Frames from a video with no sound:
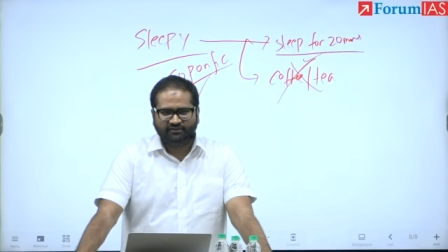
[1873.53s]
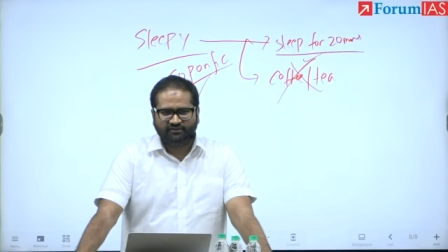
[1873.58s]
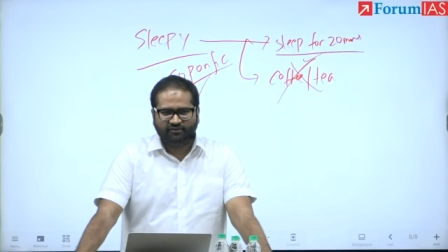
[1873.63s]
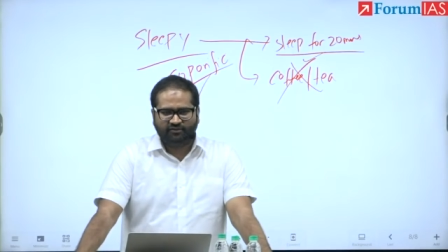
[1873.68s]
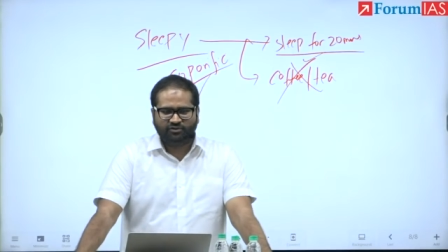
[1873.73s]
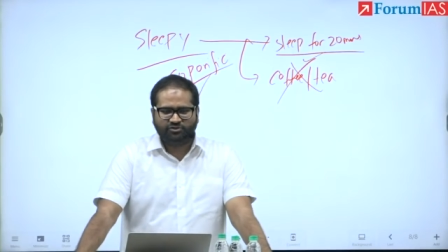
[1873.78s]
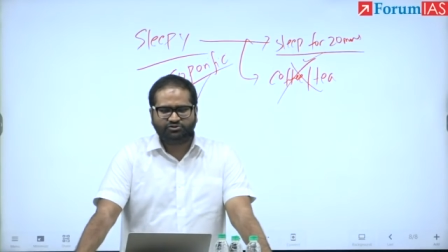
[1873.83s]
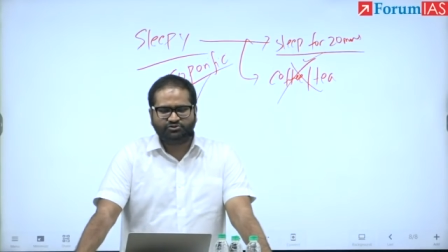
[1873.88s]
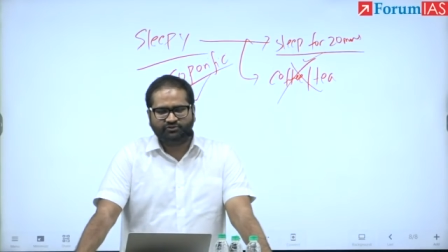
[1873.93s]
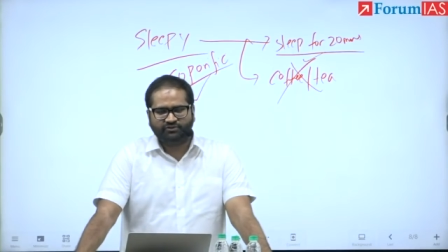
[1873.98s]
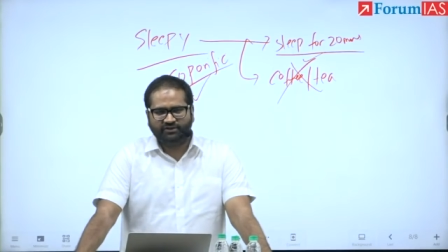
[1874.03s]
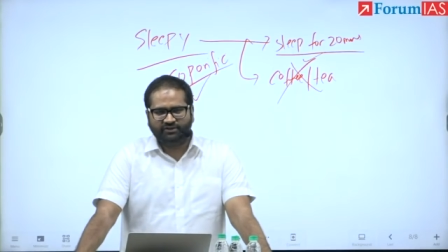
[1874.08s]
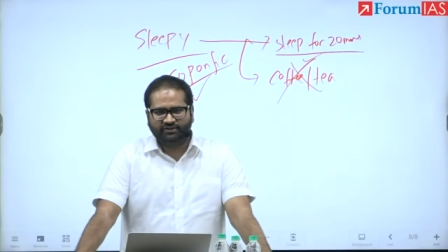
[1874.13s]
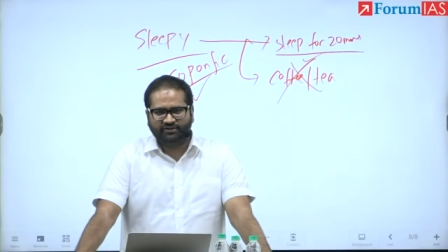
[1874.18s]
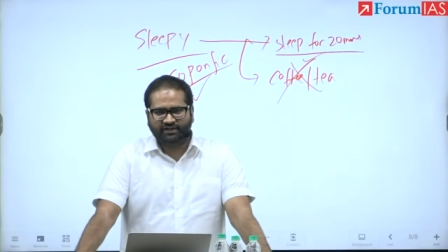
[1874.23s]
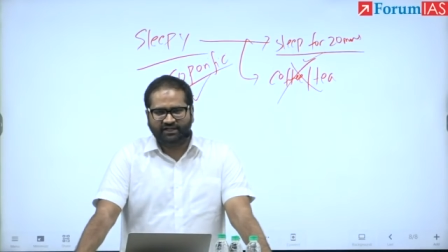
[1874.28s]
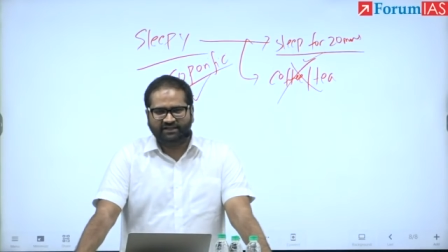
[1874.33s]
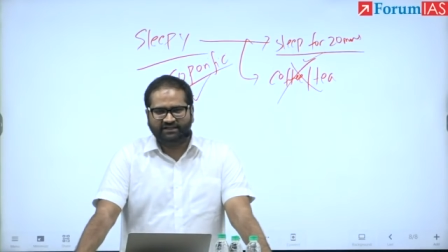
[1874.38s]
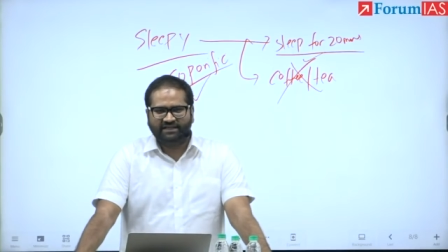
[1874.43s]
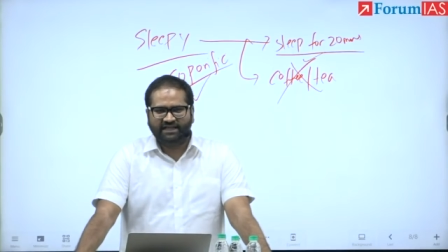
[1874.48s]
or sugar,
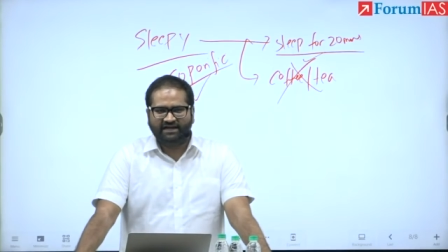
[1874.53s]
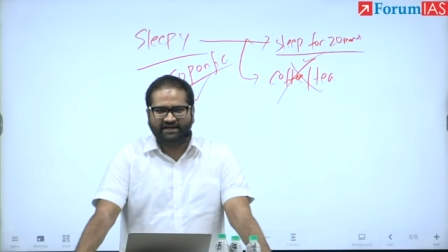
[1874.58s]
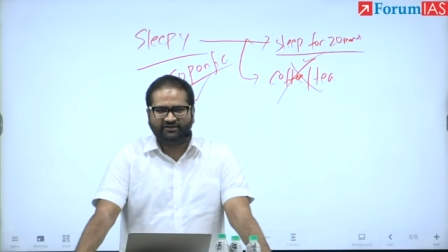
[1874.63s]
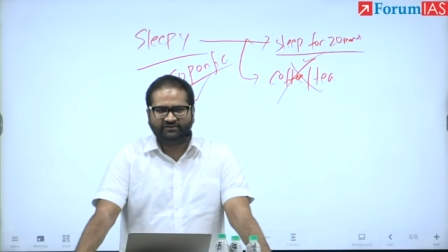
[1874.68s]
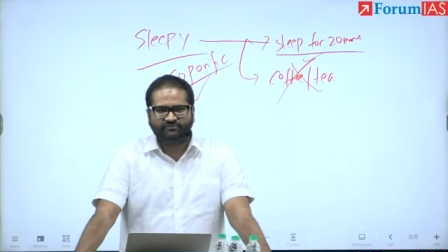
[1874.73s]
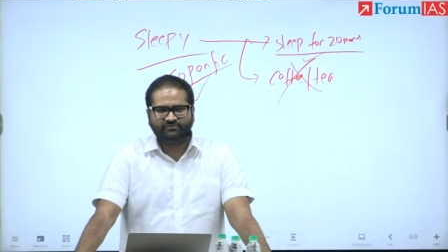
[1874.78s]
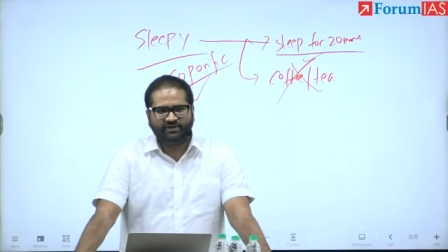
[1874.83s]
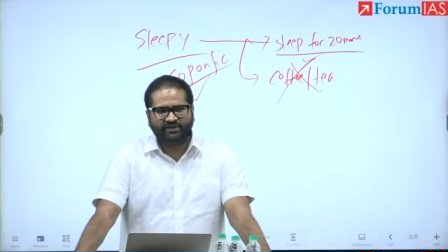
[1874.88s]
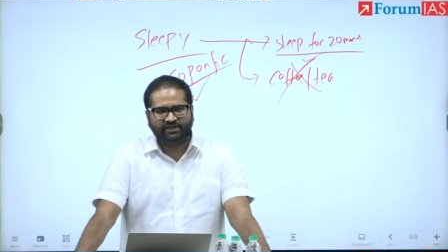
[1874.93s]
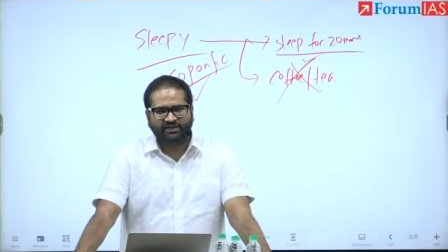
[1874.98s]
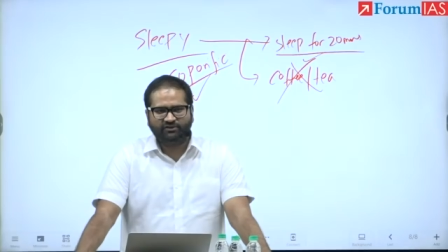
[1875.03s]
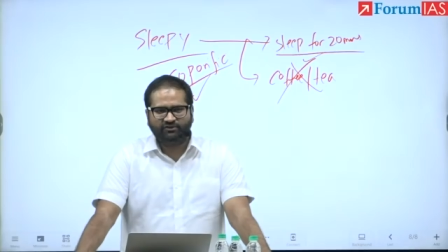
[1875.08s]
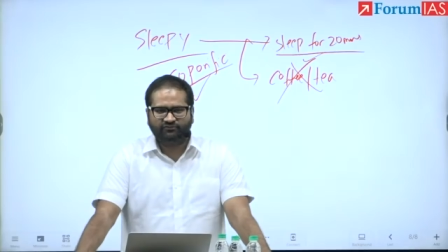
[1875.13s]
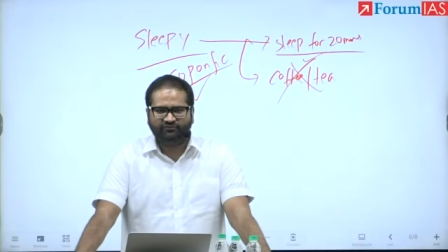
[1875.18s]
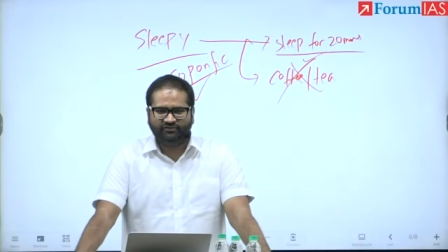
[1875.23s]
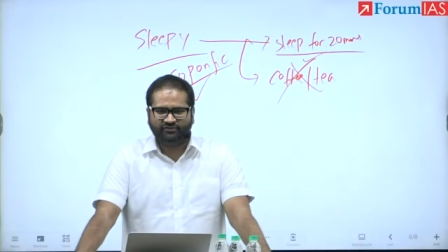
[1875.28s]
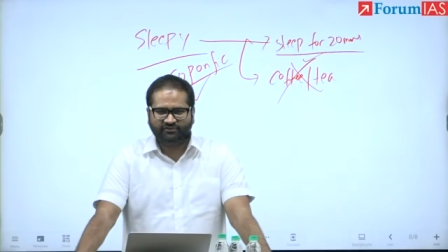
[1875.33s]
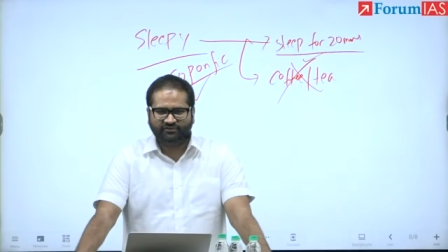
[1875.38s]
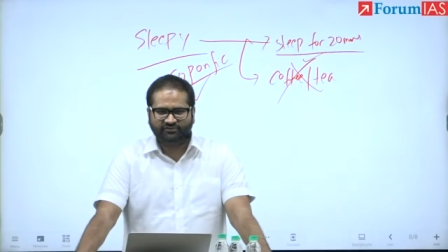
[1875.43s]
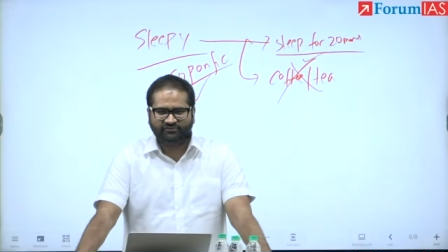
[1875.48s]
and that is making you
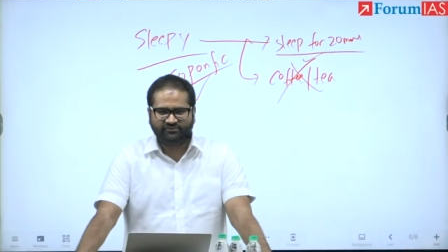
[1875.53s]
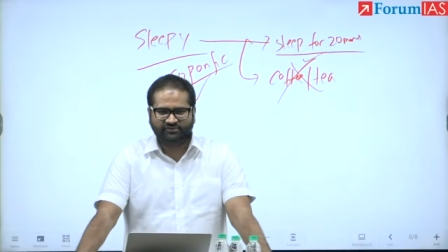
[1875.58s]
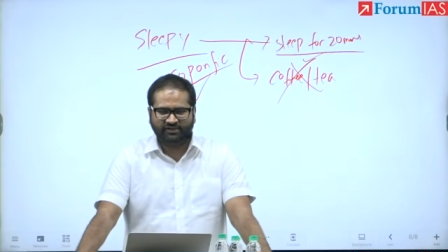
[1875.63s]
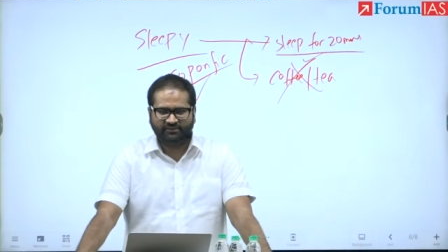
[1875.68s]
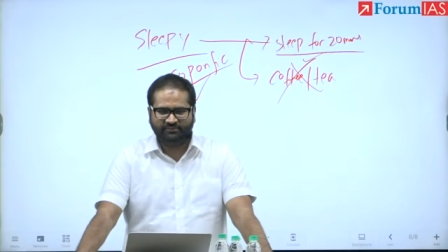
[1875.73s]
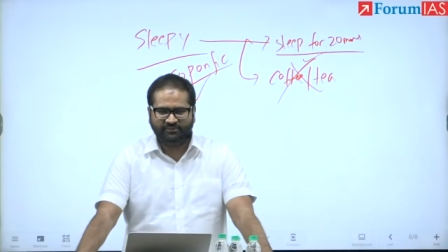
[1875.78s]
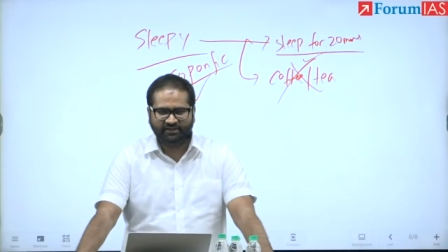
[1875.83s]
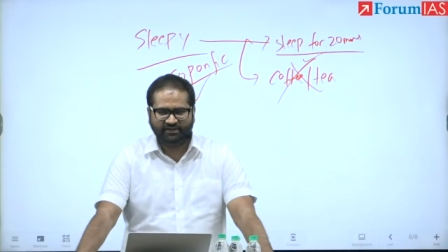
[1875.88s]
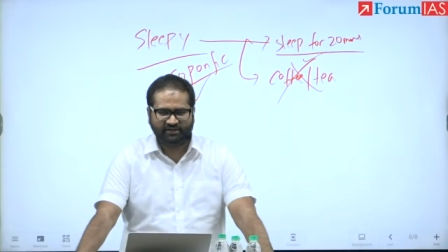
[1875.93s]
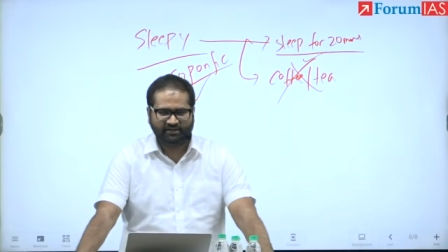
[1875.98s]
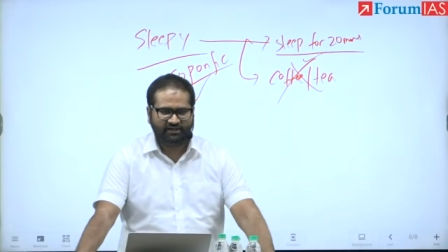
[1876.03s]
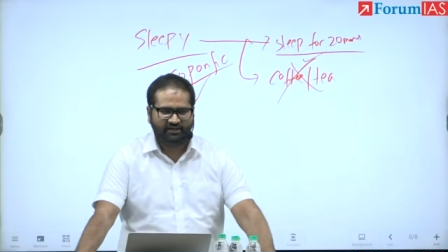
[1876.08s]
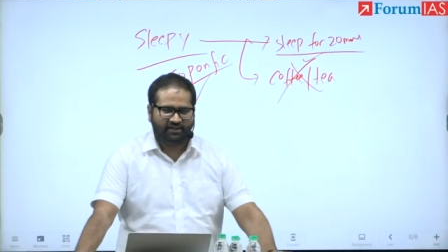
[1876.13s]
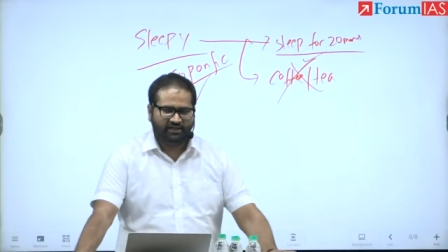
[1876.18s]
further sleepy.